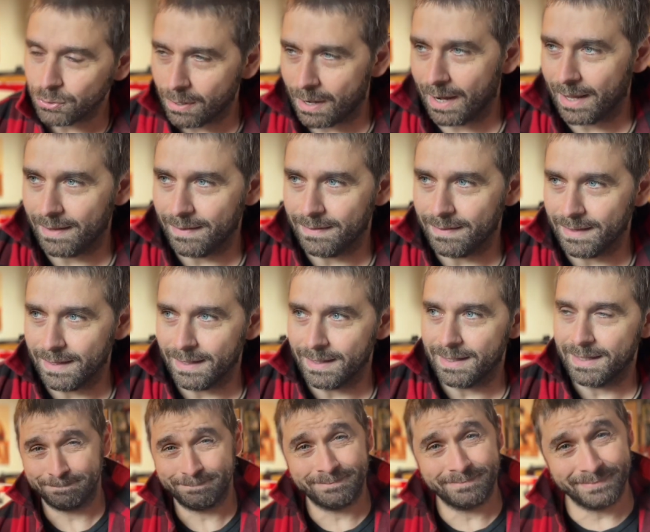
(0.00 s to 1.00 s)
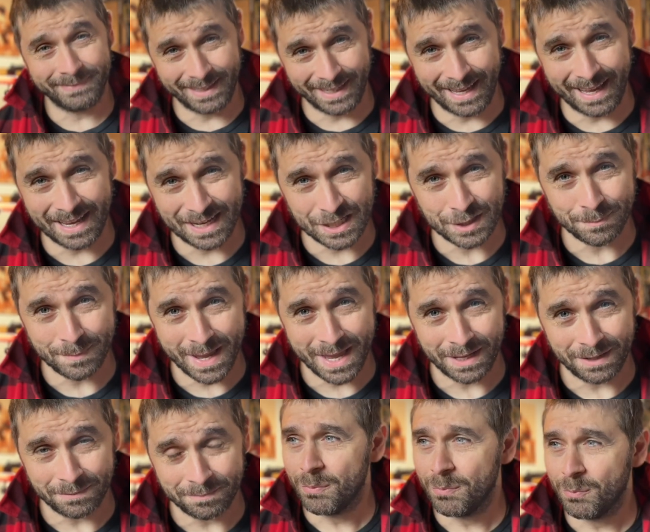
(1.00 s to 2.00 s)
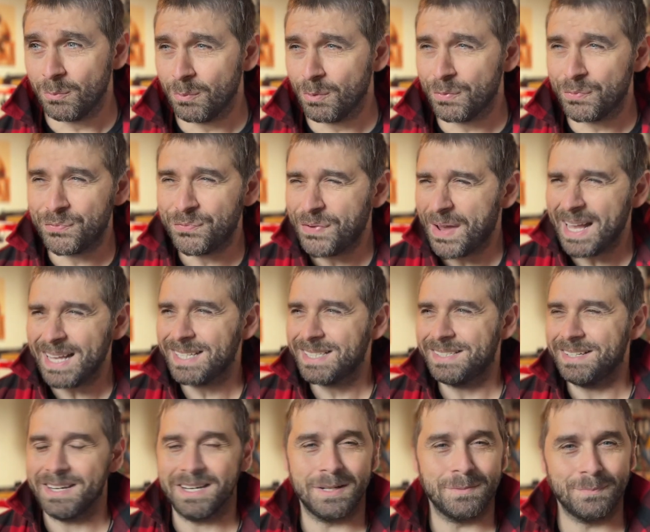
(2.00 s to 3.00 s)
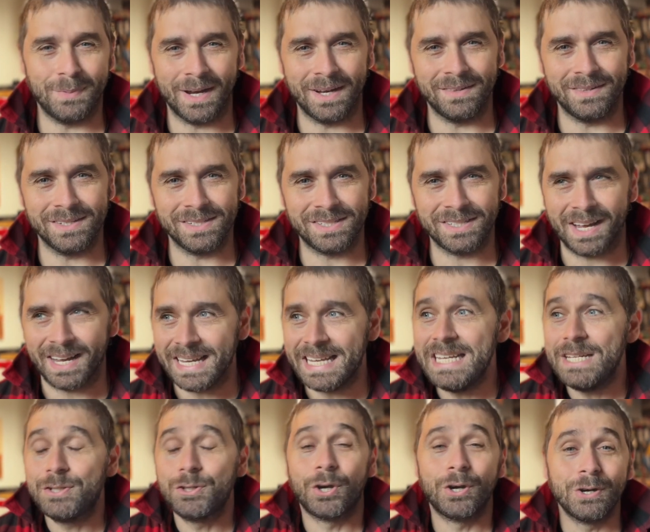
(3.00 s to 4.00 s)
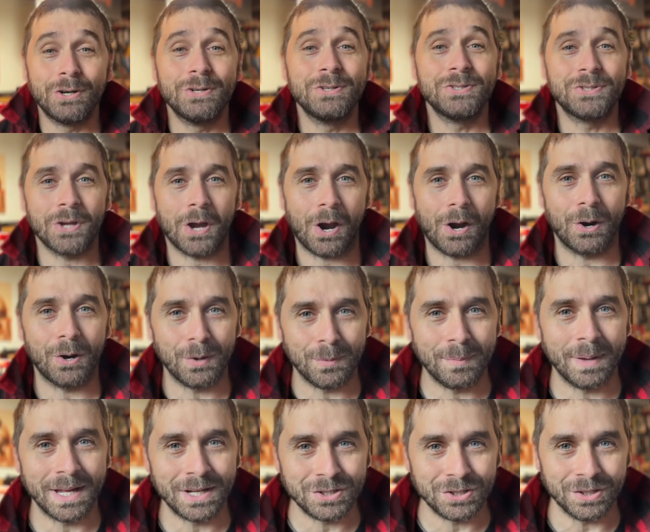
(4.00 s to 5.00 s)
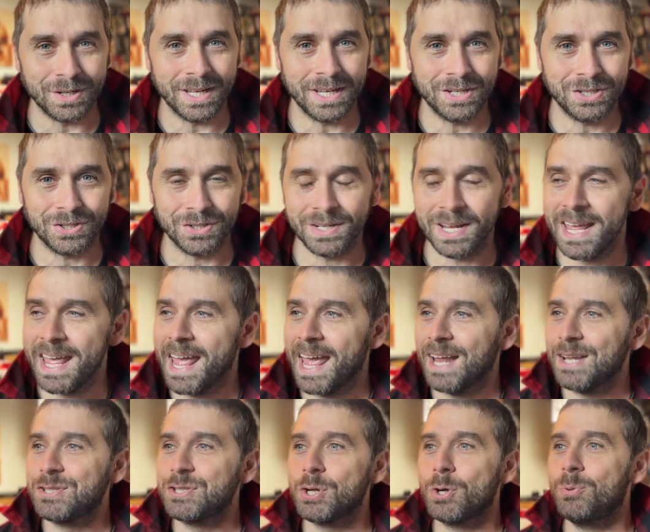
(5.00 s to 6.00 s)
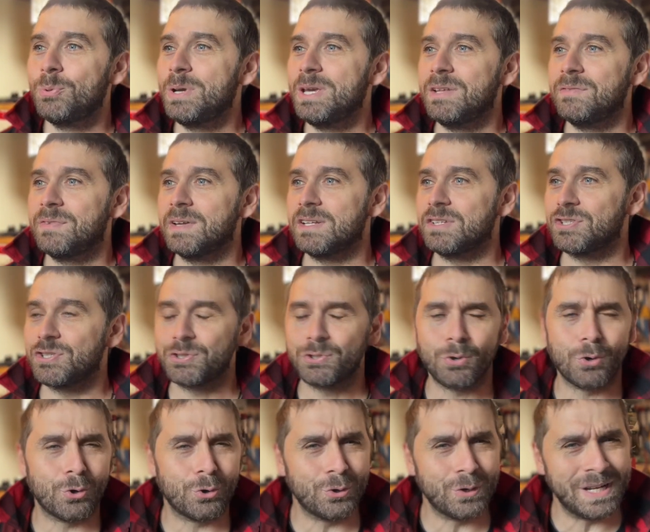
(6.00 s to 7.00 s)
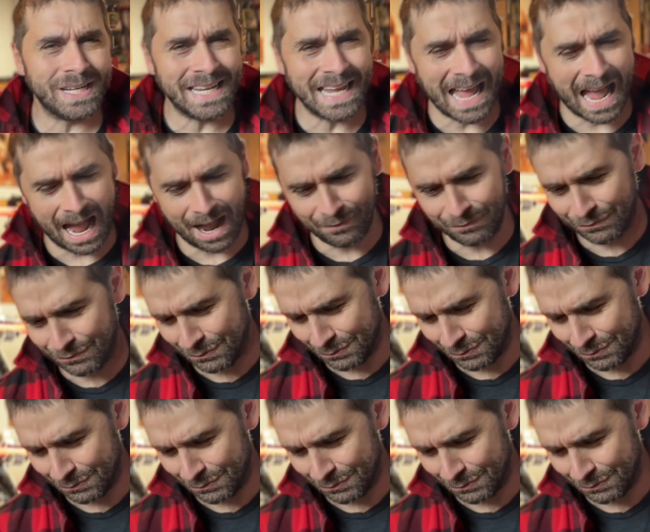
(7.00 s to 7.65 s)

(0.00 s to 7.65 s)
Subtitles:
I think, as men, we're fascinated by this guy. He turns our imagination. And so we invent story after